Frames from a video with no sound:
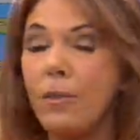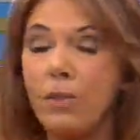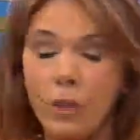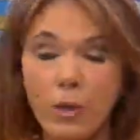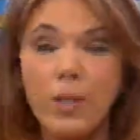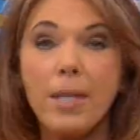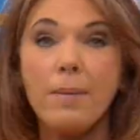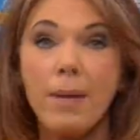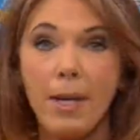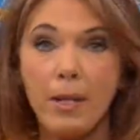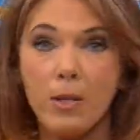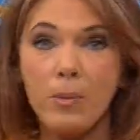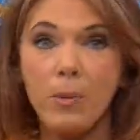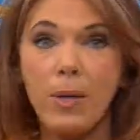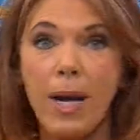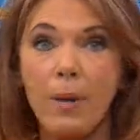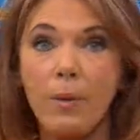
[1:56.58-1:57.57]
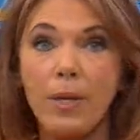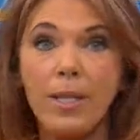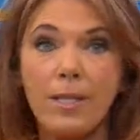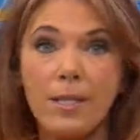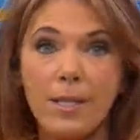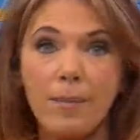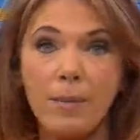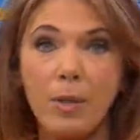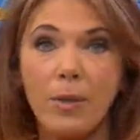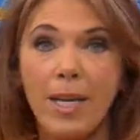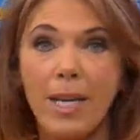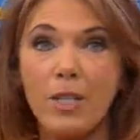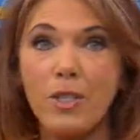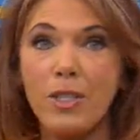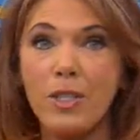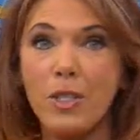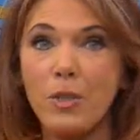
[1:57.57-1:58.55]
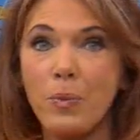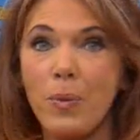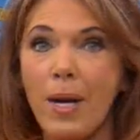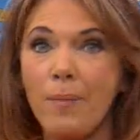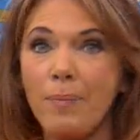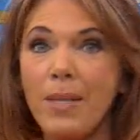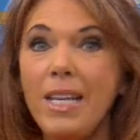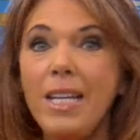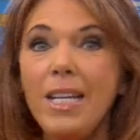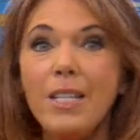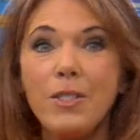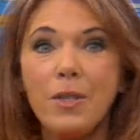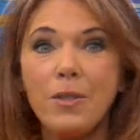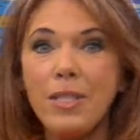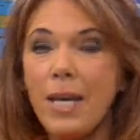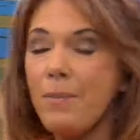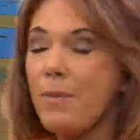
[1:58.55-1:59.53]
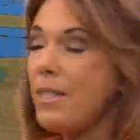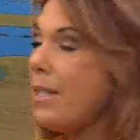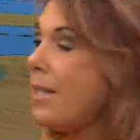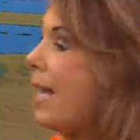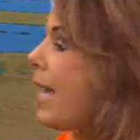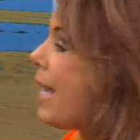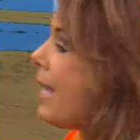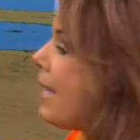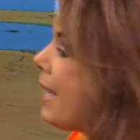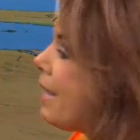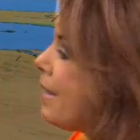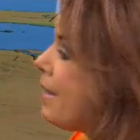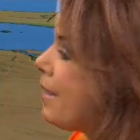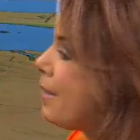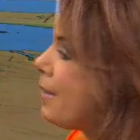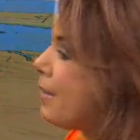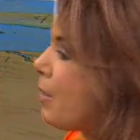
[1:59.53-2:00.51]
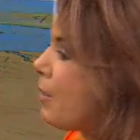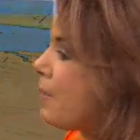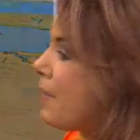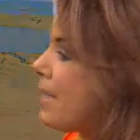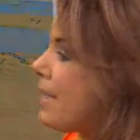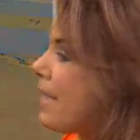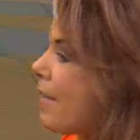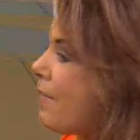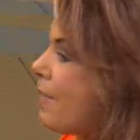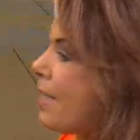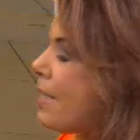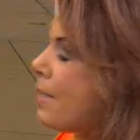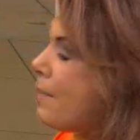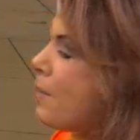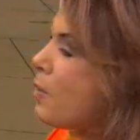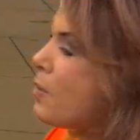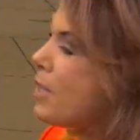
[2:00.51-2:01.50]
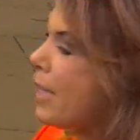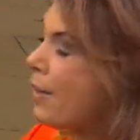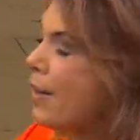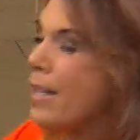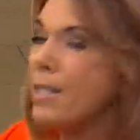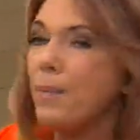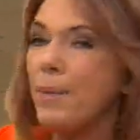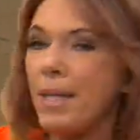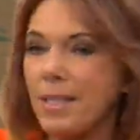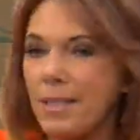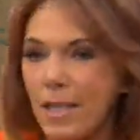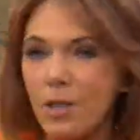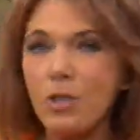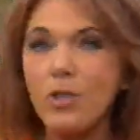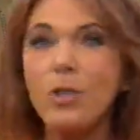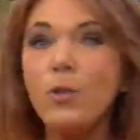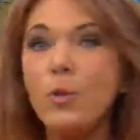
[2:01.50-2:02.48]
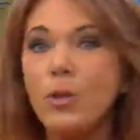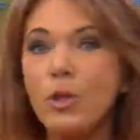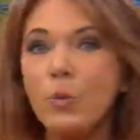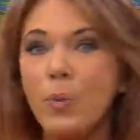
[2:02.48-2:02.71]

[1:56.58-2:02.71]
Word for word: 30 miles per hour in some locations as well. So temps today in the low to mid 70s in most areas will be a touch cooler